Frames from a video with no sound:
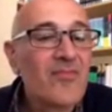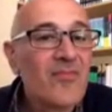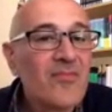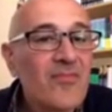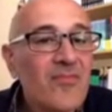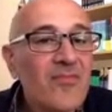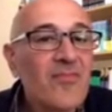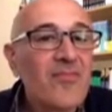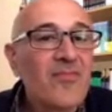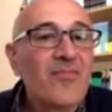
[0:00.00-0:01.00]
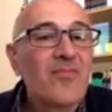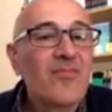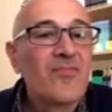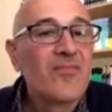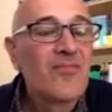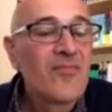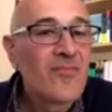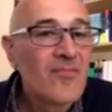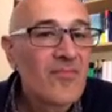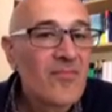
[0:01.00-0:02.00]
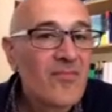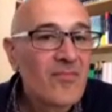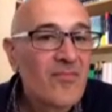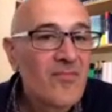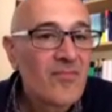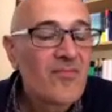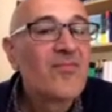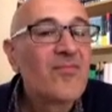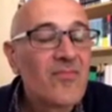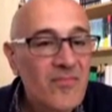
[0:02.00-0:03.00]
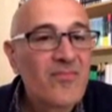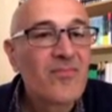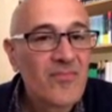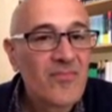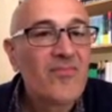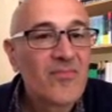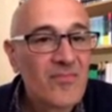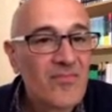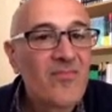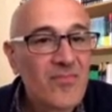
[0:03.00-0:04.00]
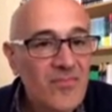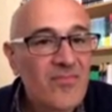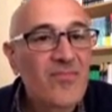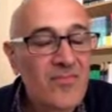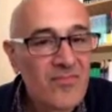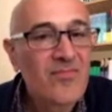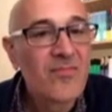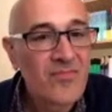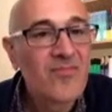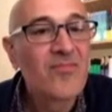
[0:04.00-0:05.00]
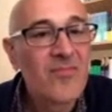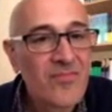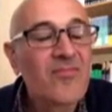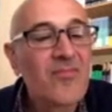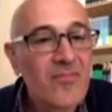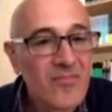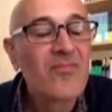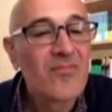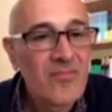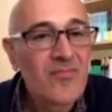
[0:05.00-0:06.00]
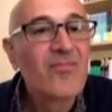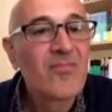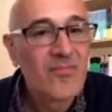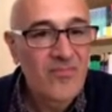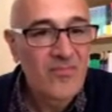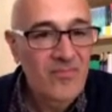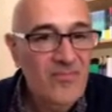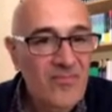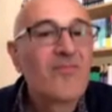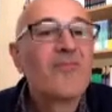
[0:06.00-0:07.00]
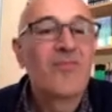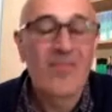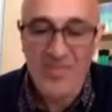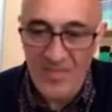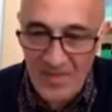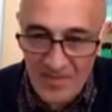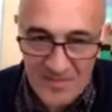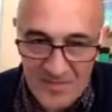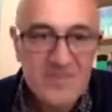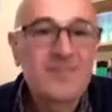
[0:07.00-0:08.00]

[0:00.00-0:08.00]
[no speech]